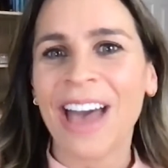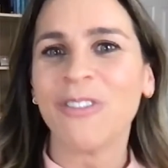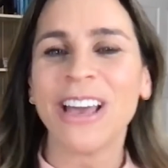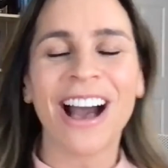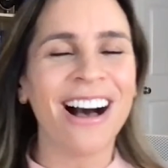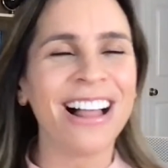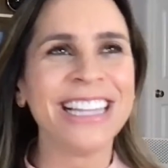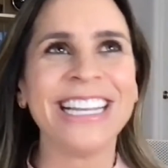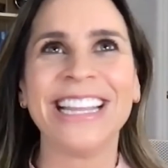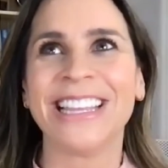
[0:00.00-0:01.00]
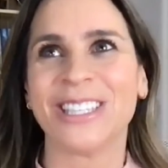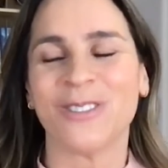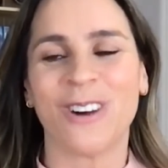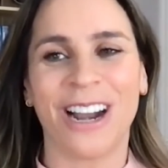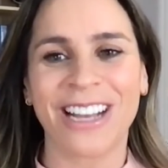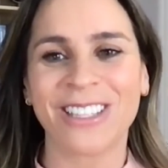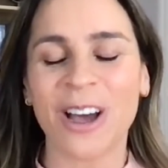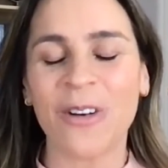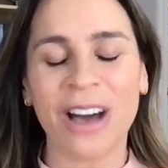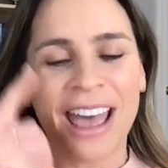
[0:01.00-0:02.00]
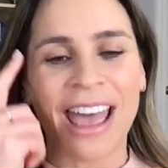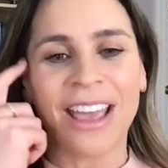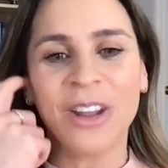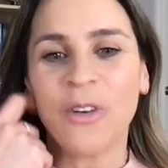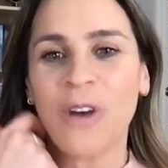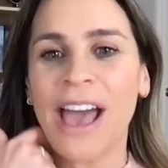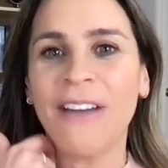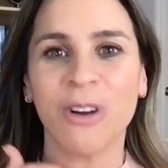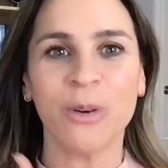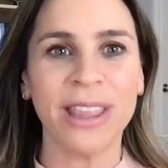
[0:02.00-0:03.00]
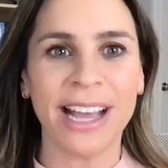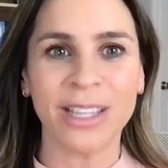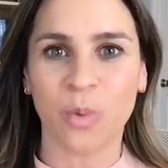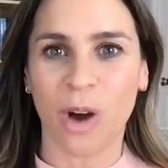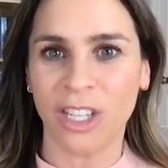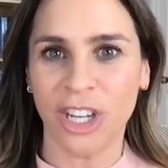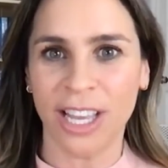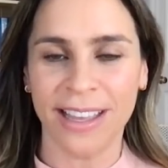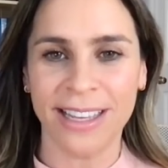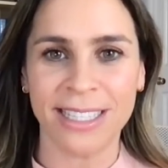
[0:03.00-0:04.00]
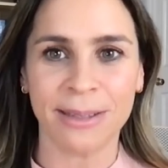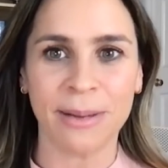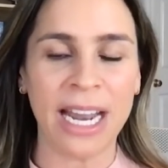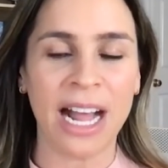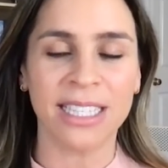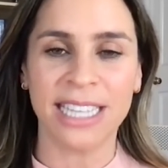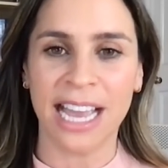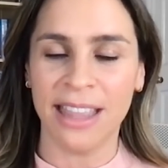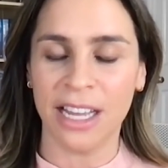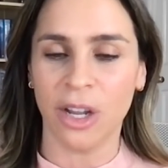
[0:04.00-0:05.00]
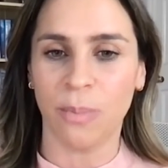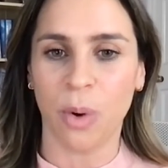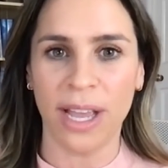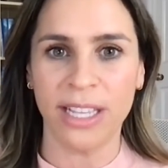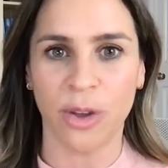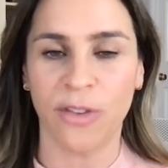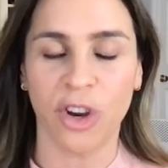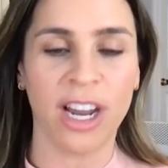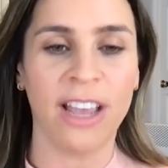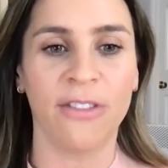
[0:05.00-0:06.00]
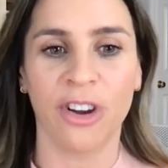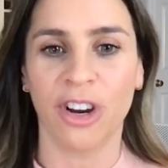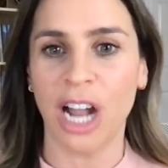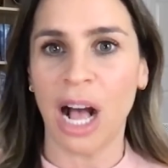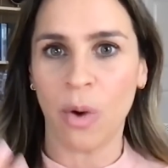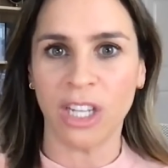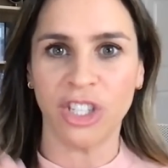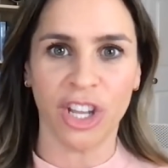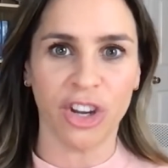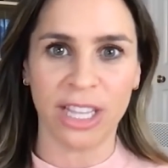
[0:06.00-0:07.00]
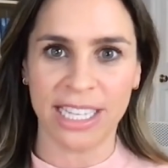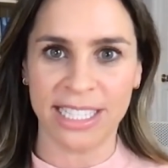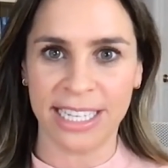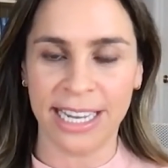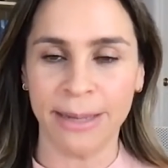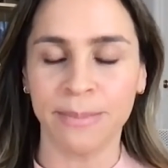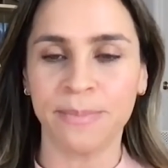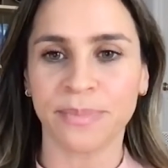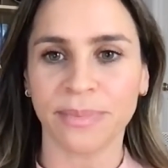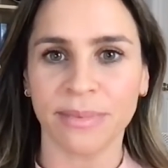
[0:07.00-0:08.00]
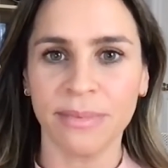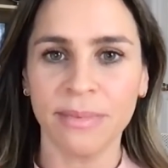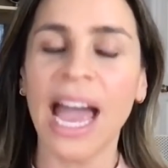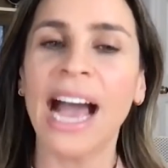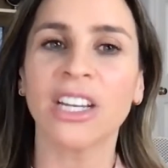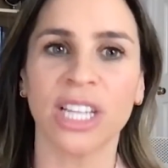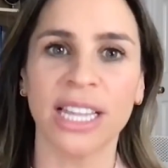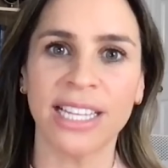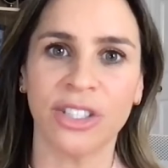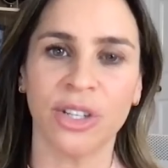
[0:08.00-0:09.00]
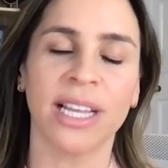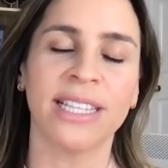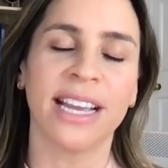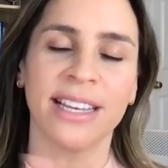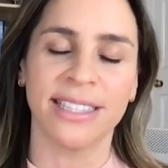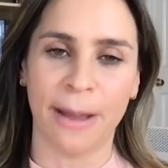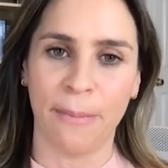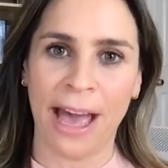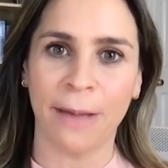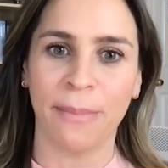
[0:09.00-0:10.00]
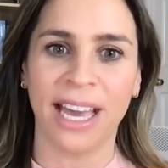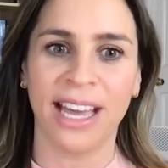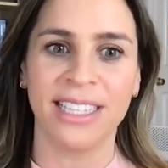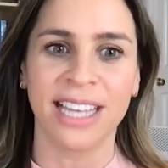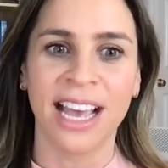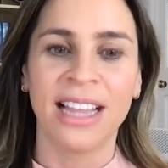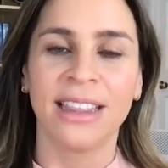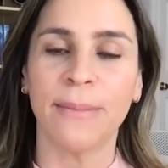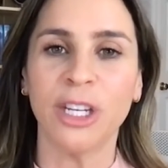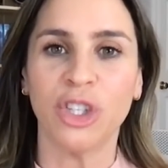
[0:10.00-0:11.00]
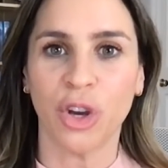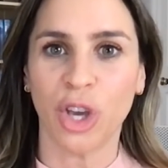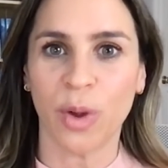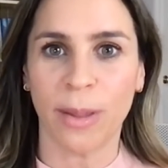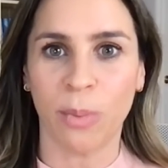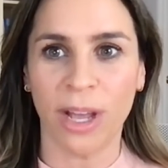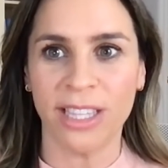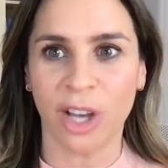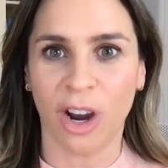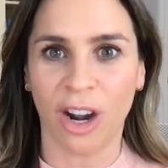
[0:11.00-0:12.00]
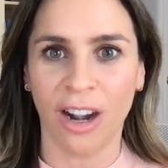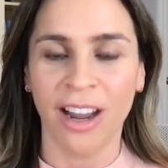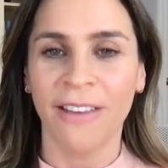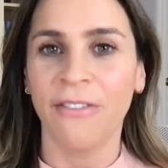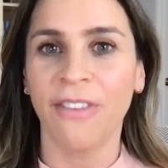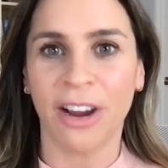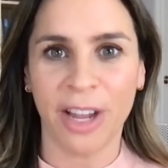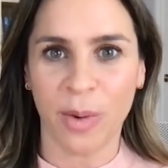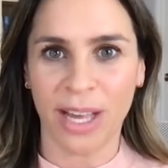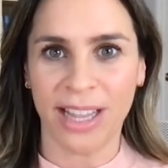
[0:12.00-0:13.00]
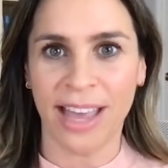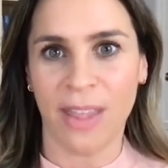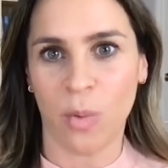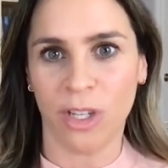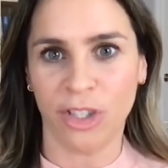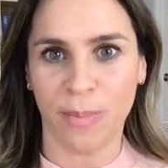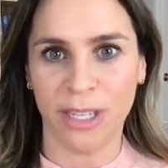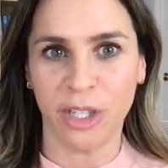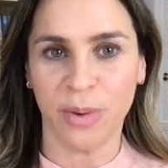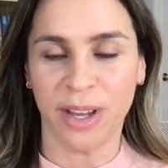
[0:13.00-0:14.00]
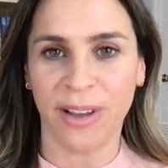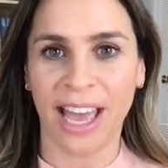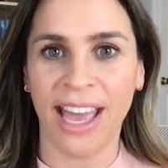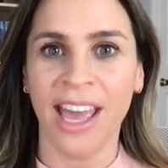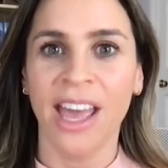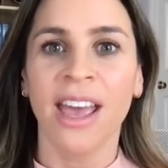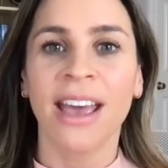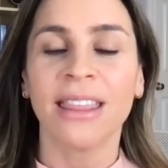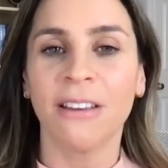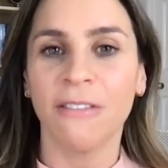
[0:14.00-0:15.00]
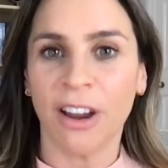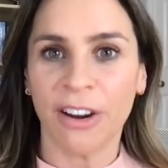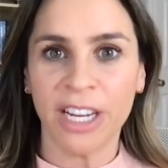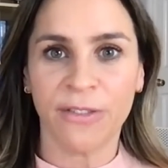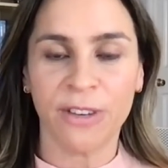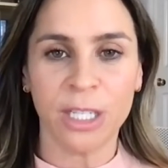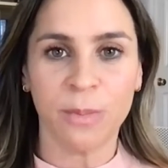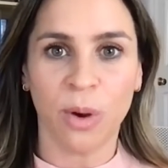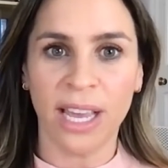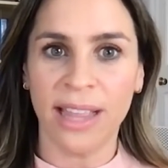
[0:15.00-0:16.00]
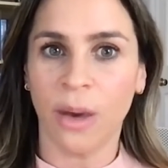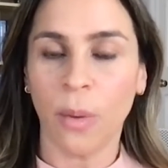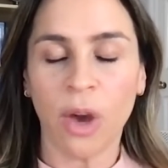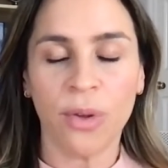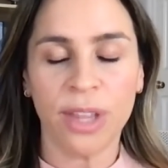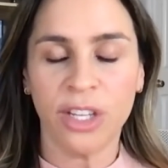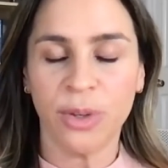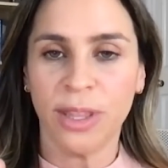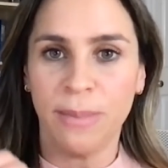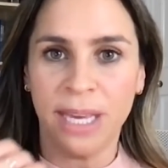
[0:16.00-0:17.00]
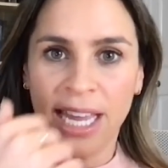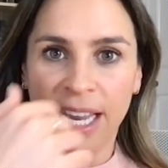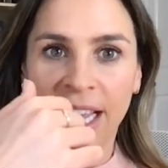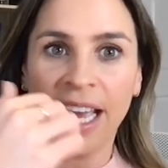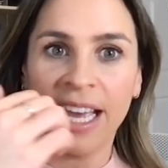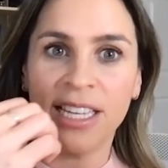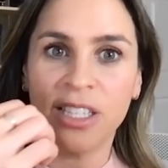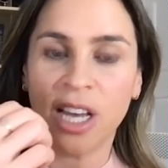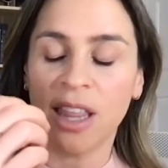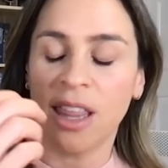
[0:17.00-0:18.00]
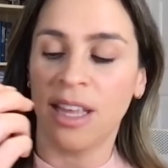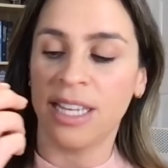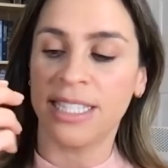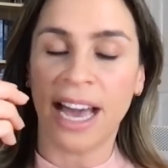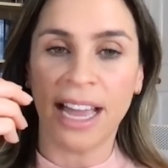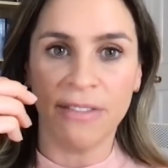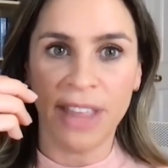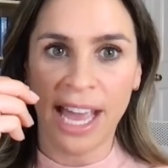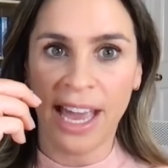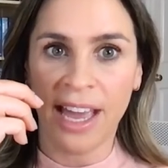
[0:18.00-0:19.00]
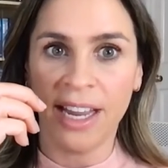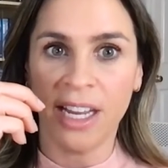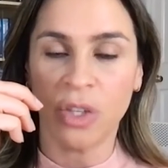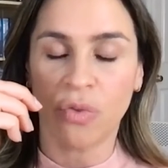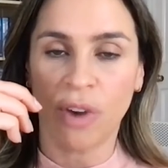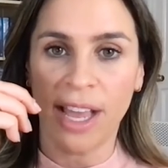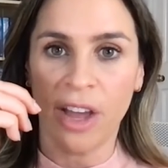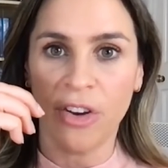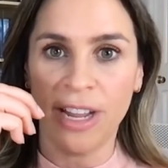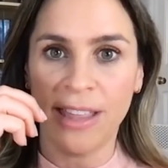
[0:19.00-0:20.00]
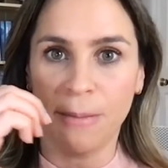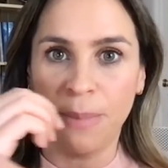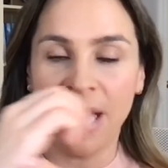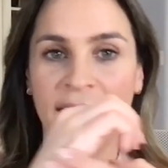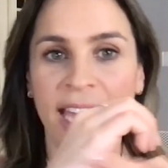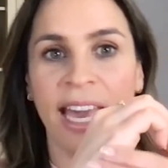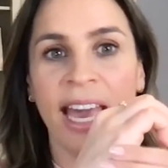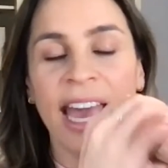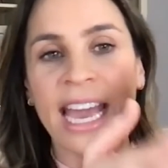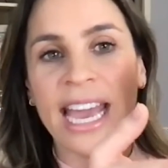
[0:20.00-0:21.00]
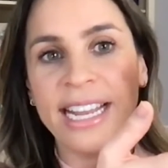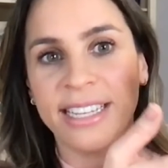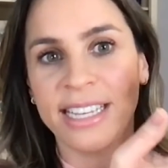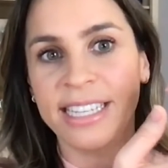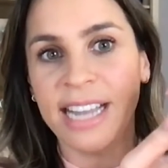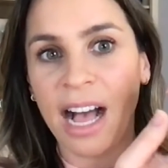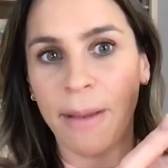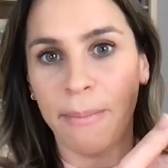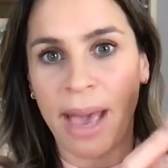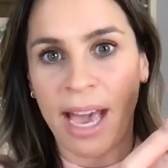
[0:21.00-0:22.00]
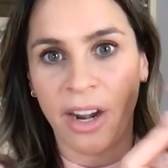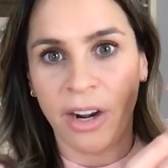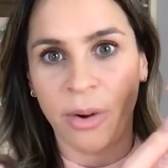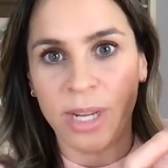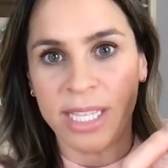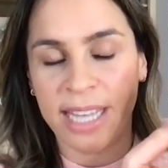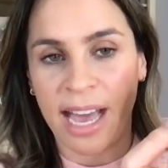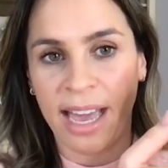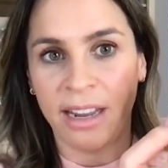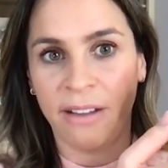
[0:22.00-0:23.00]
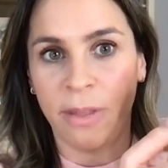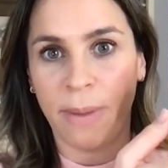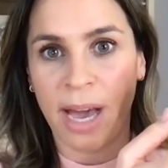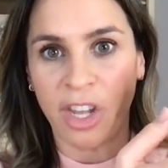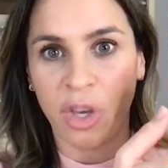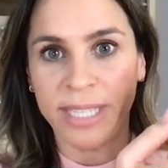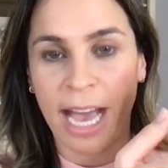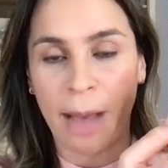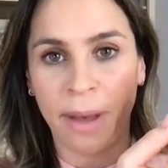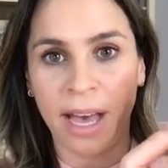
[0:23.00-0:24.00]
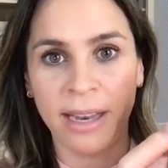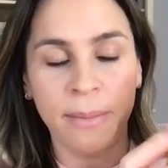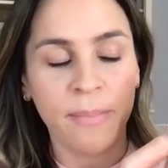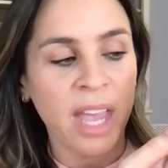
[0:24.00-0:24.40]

We all need this work. So, everyone that's watching this, and I'll say that point. So if you're not watching and you're listening, actually let's take a step back, because let me show you where the points are very quickly, and then we'll jump into it. Okay. The very first point that we only do in the beginning is the side of the hand, and it's right underneath the pinky. It does not matter what side of the body you tap on.